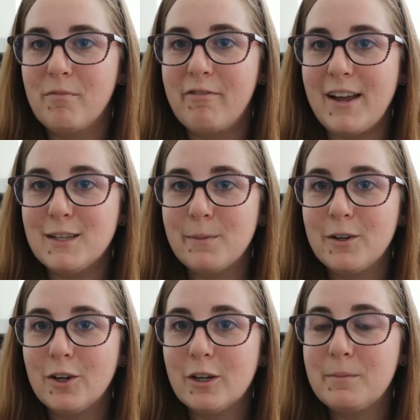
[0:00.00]

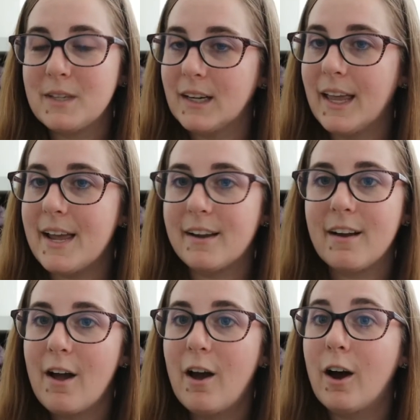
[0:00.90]
Facebook groups are like
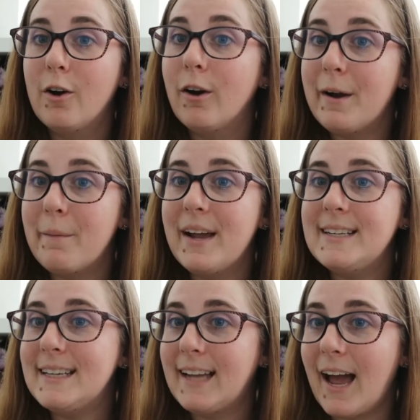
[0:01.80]
a great way
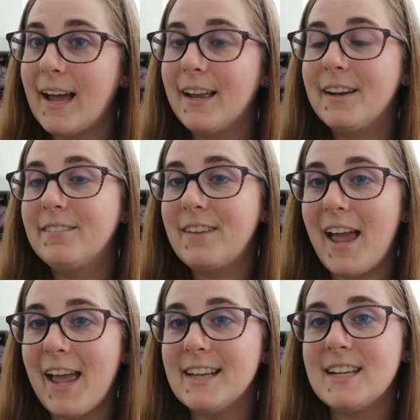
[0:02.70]
to get
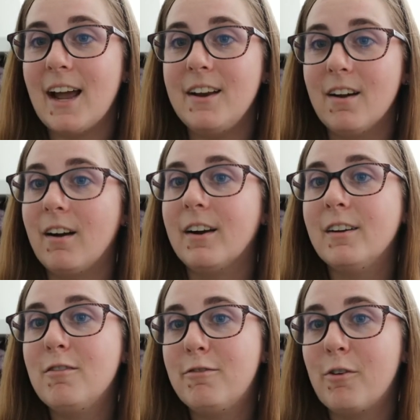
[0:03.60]
hand-dyed
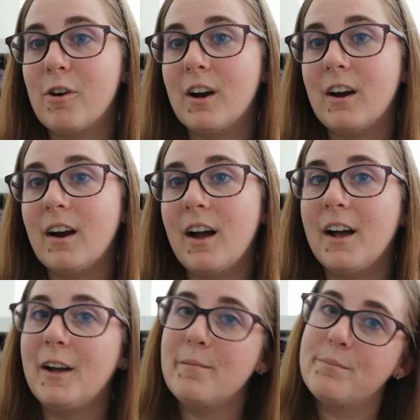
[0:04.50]
yarn for
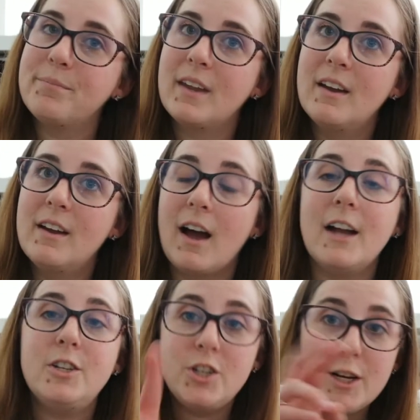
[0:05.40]
um,
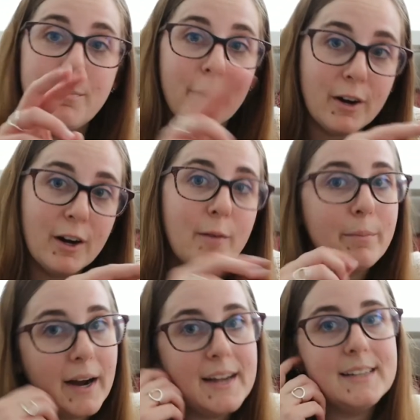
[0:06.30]
a cheaper
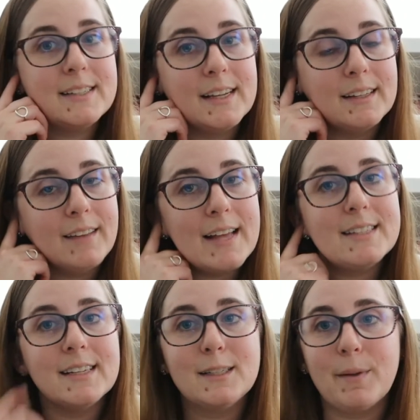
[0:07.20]
price, like
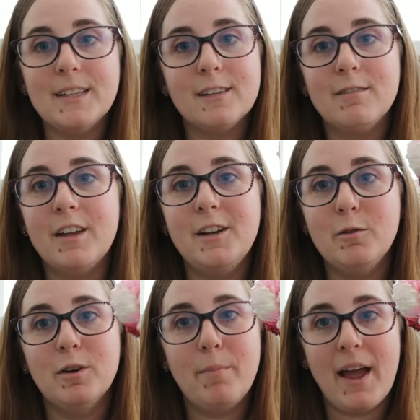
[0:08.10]
less expensive than you
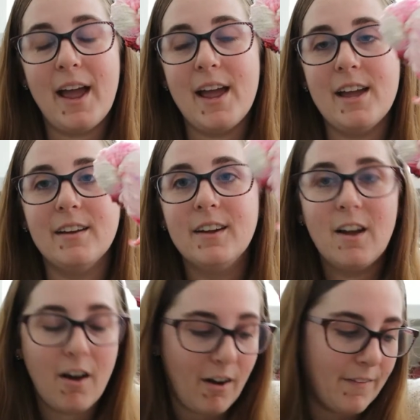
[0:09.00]
would pay
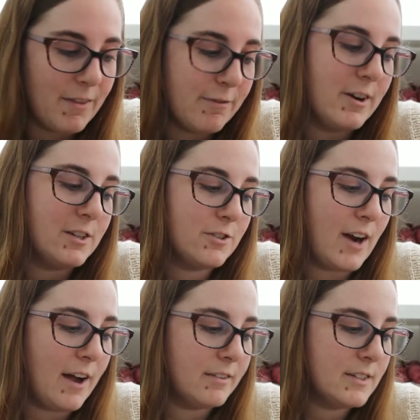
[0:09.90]
on the first
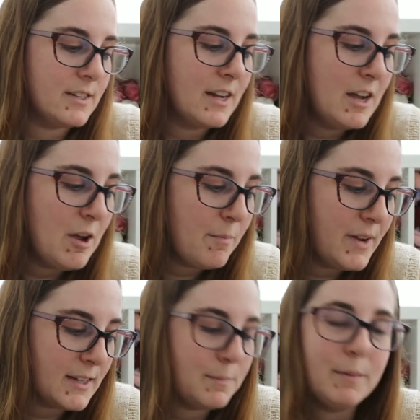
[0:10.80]
round
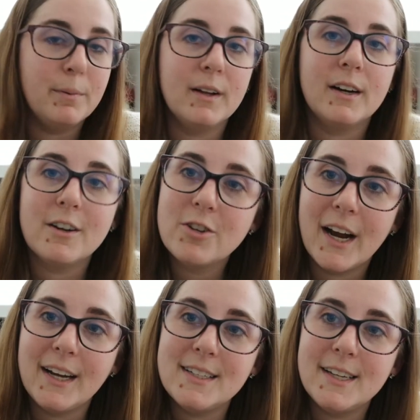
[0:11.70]
because people are
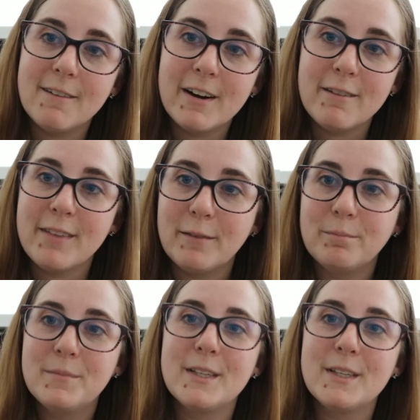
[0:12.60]
trying to get rid of them.